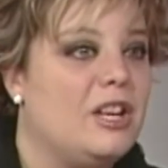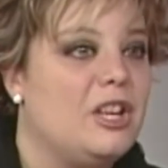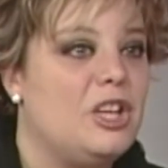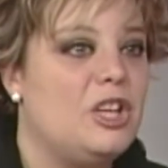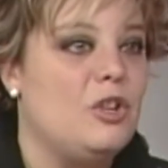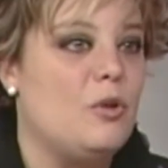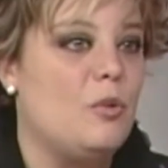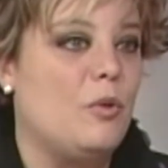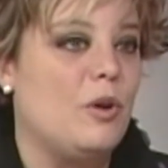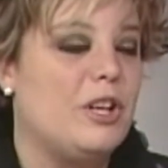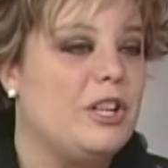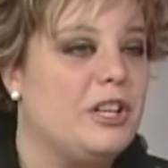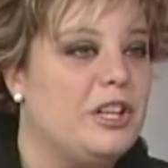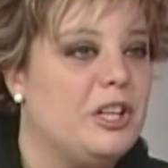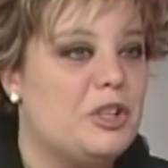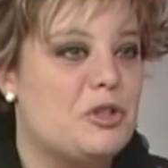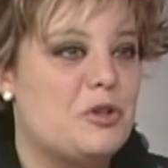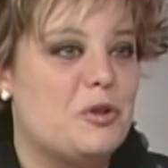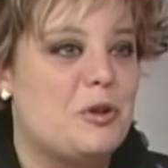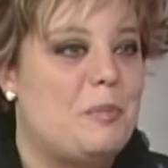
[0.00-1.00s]
you know, on a
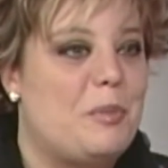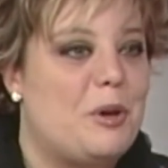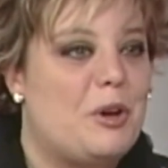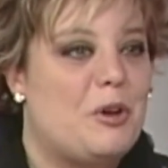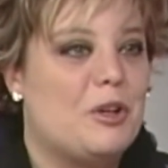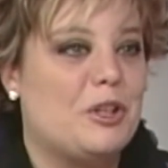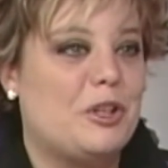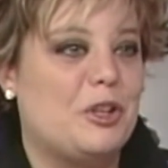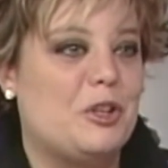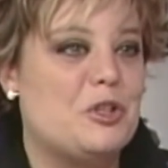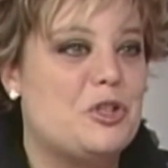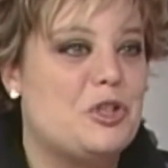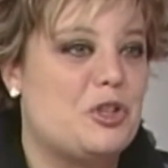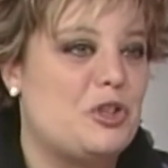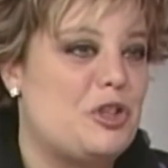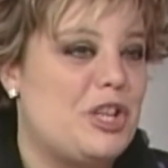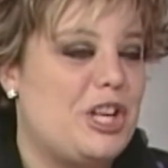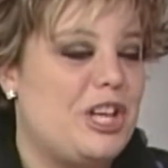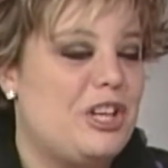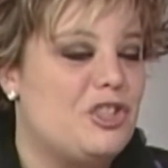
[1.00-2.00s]
little trip here, a little
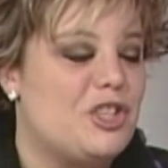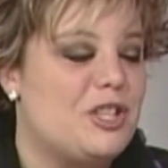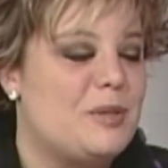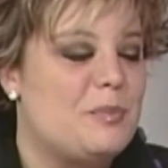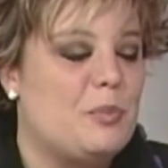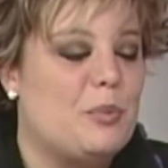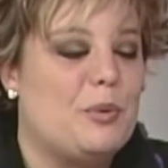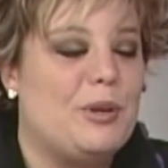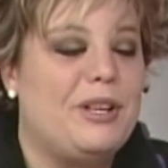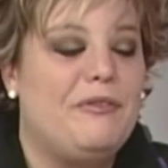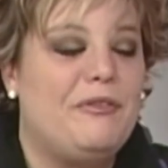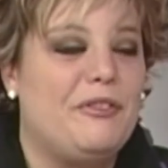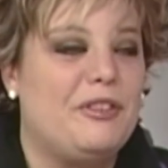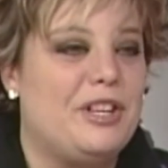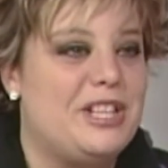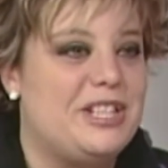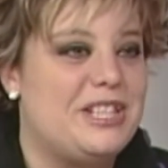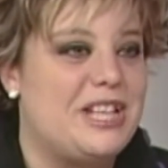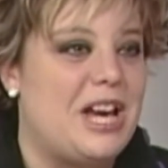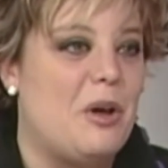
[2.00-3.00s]
journey. Just
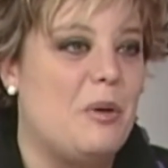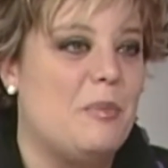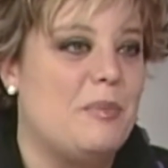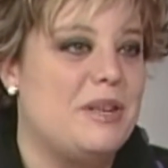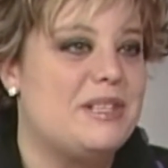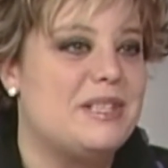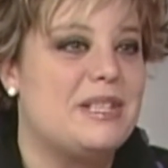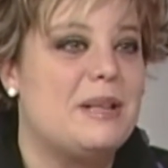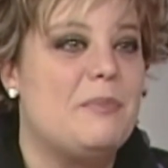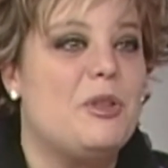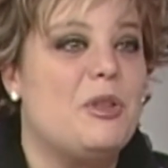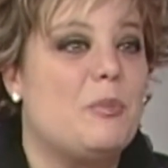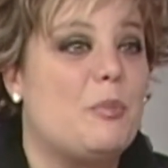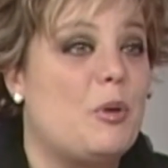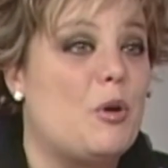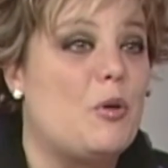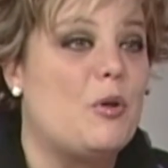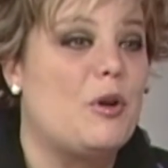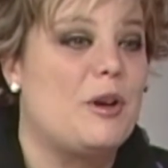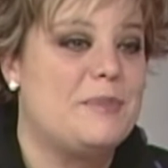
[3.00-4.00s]
briefly tell me some of the
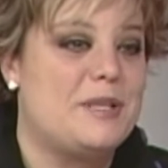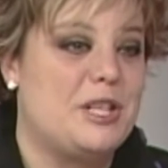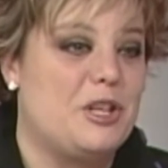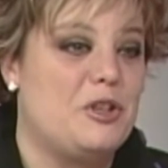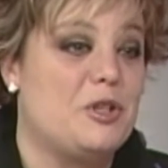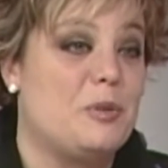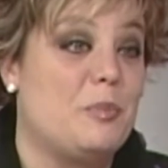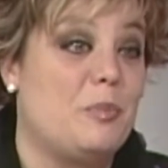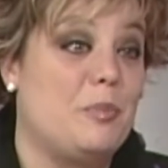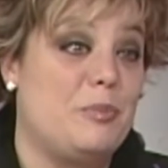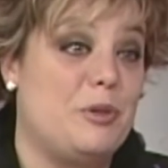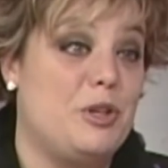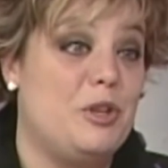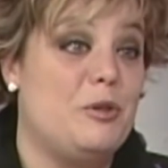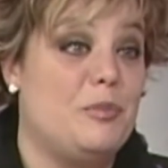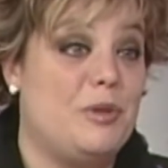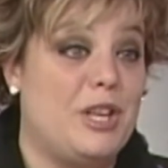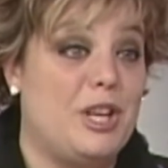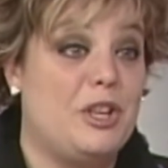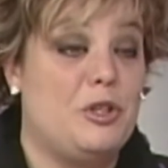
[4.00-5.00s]
programs that
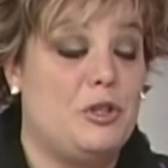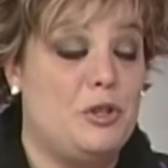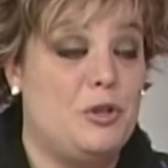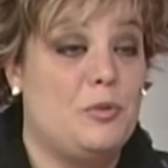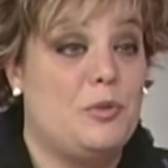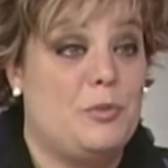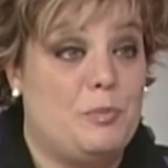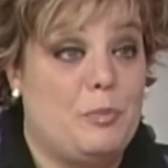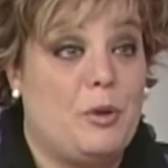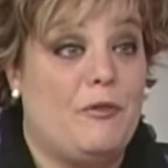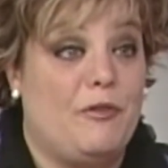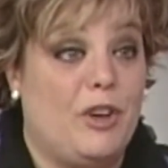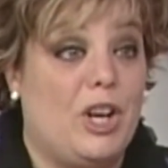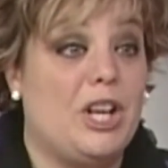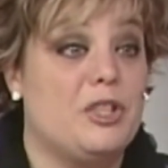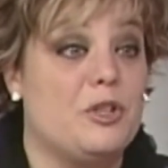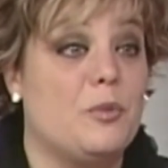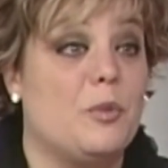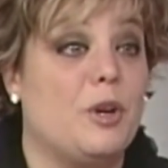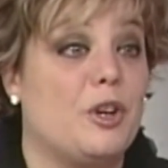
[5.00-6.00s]
you do
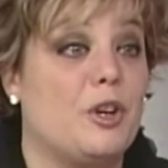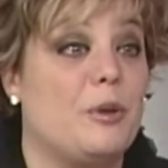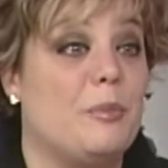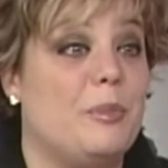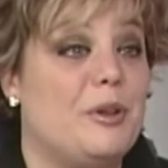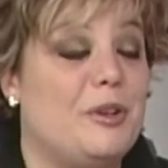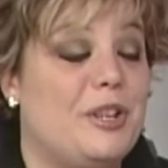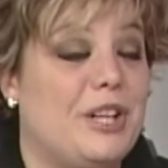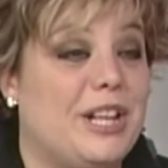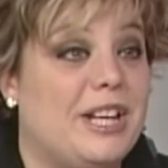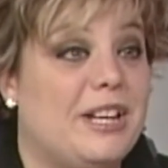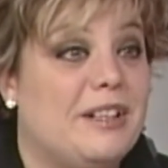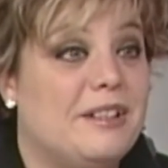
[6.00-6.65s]
provide to our community.